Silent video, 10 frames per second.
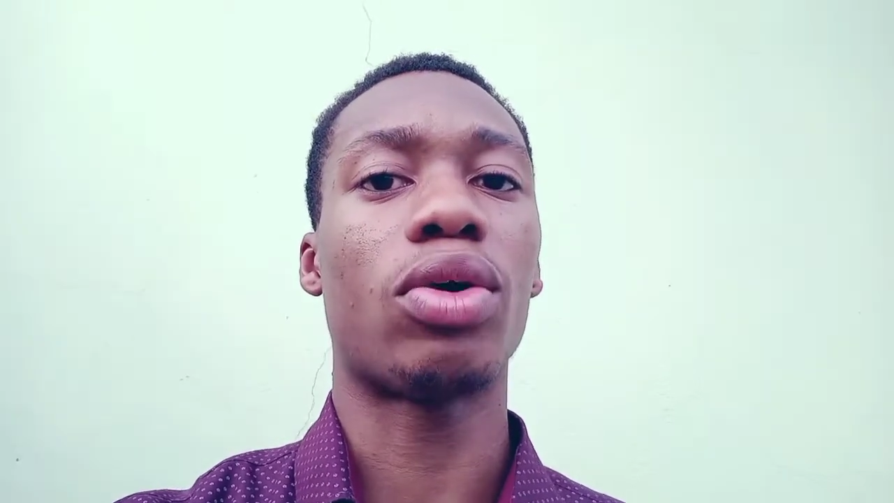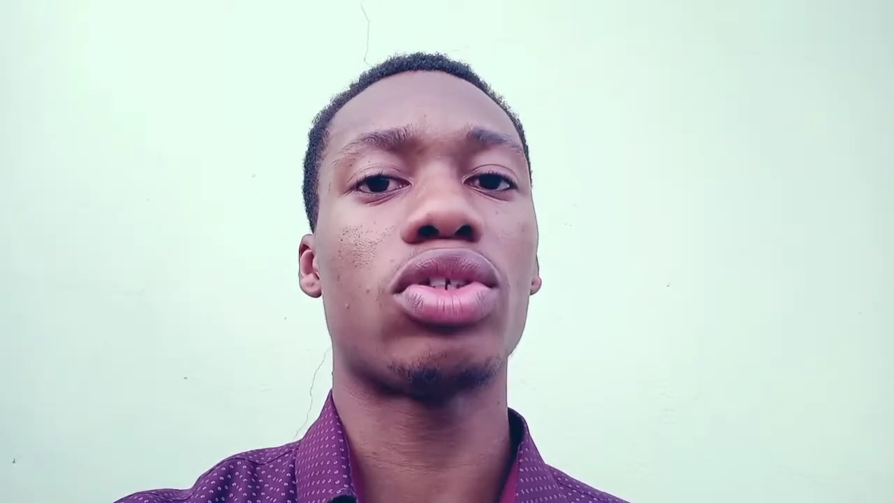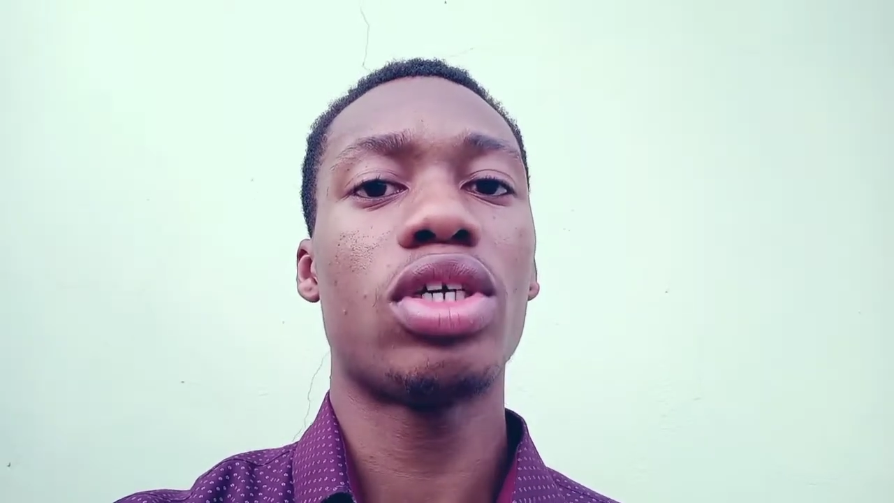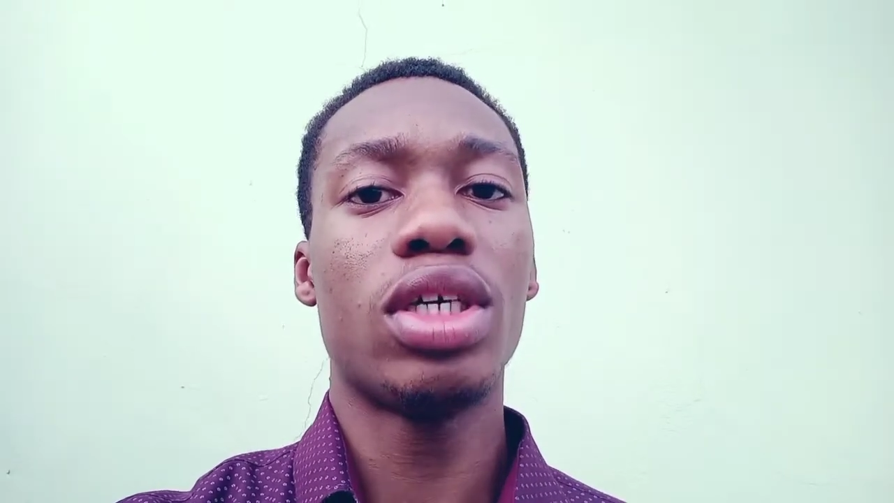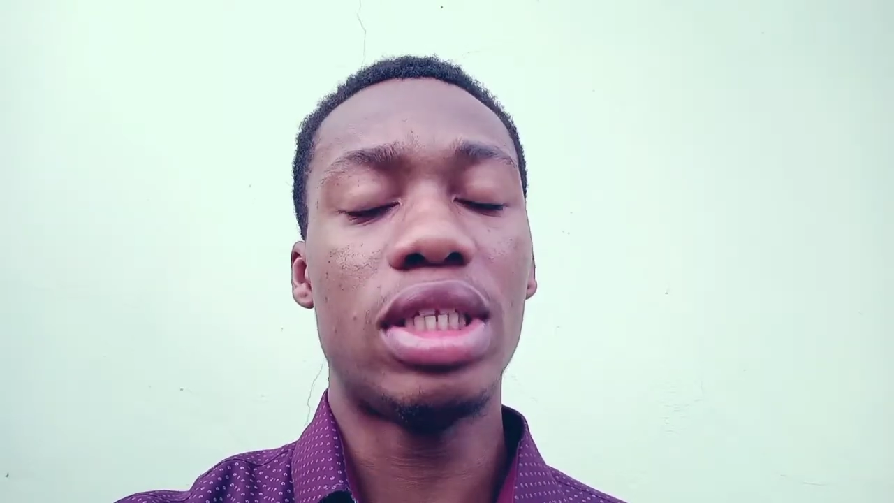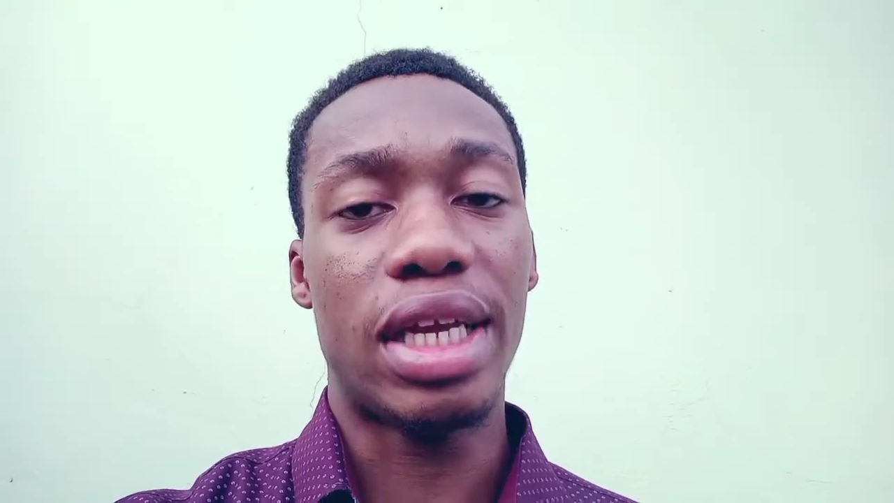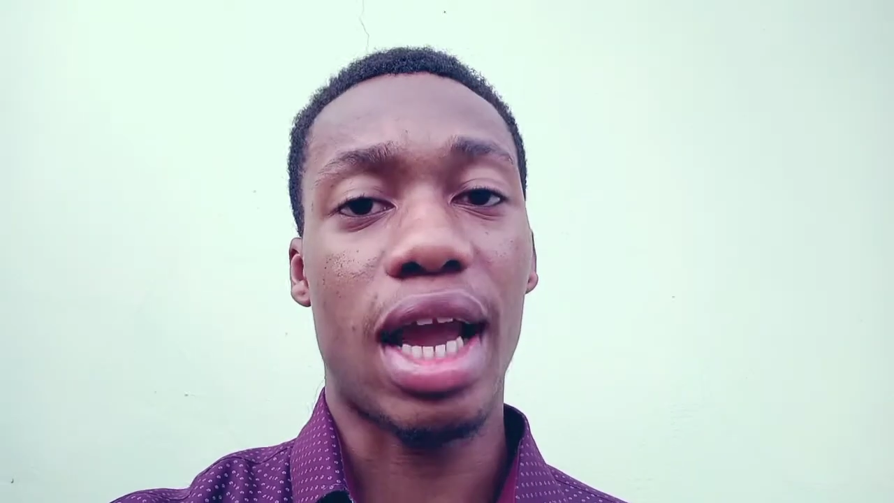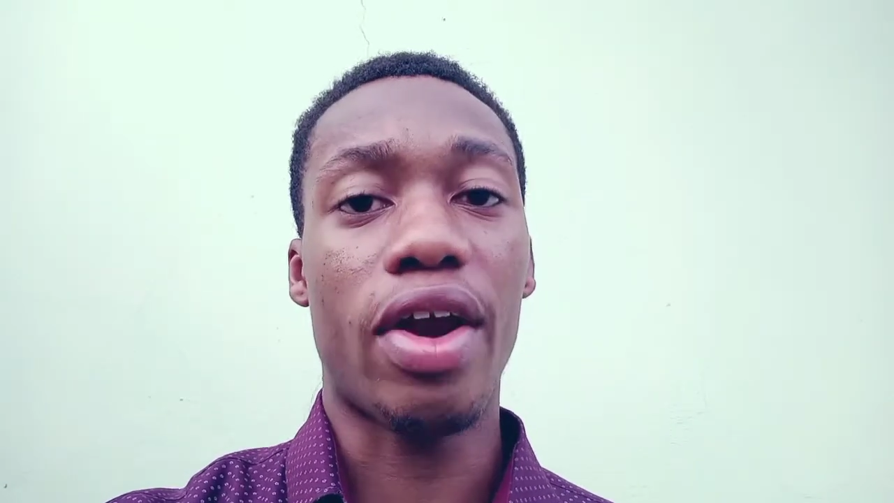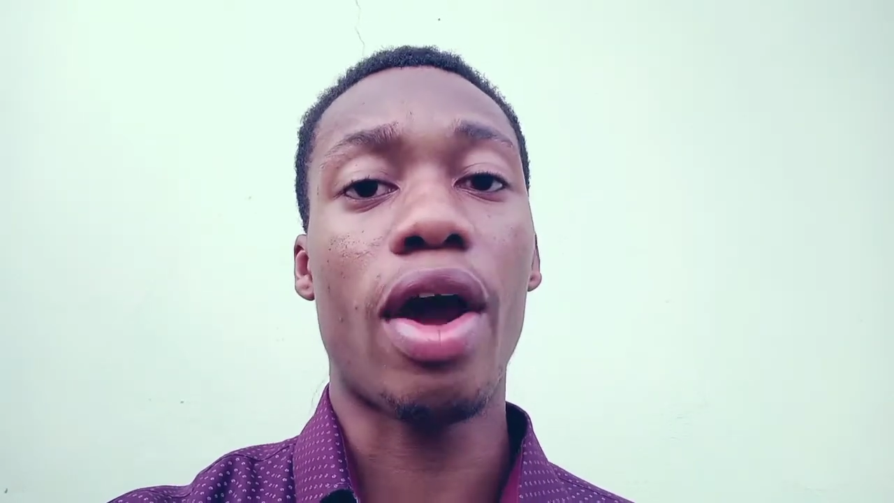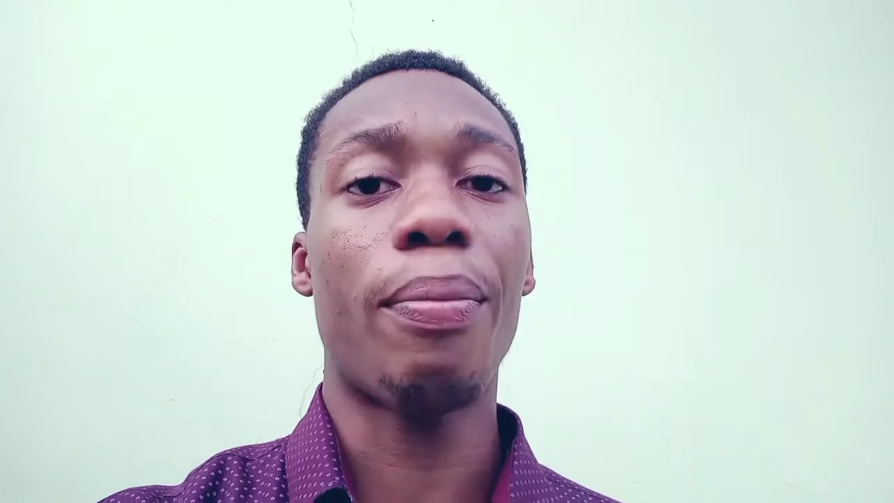the career
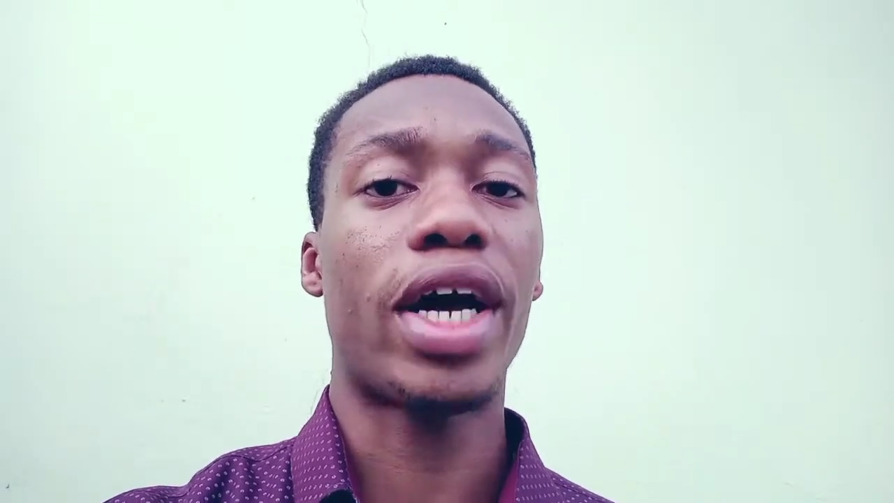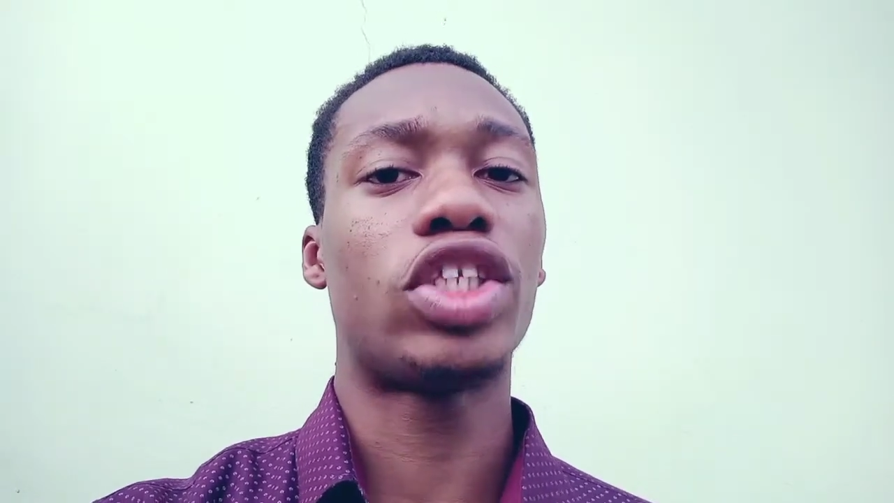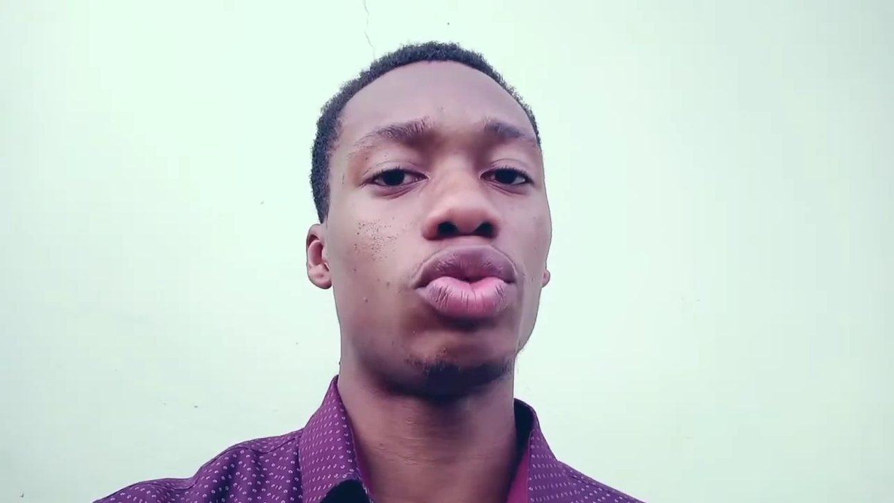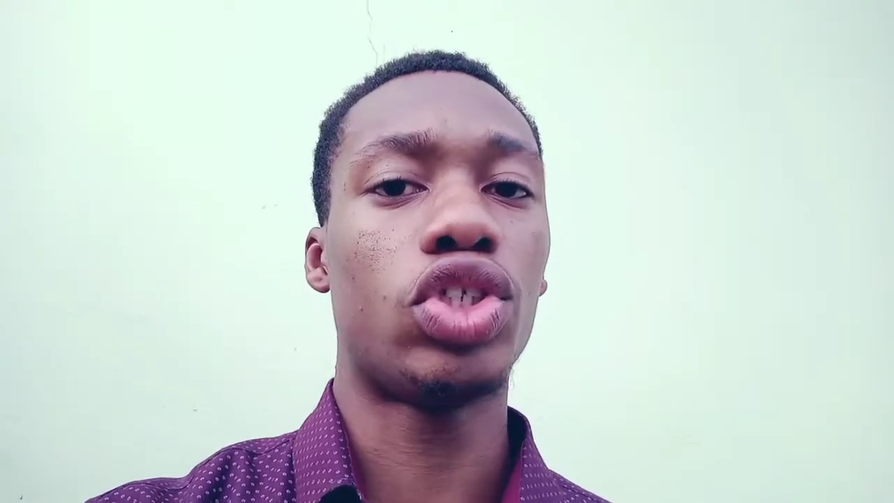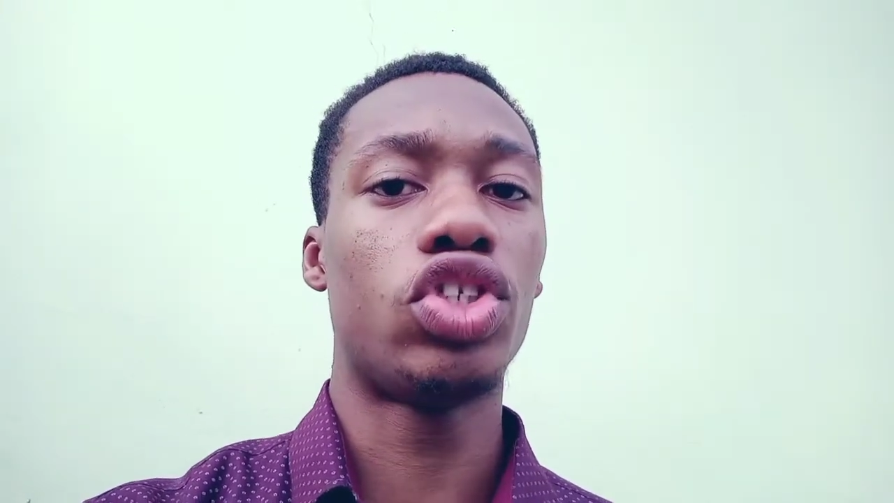path which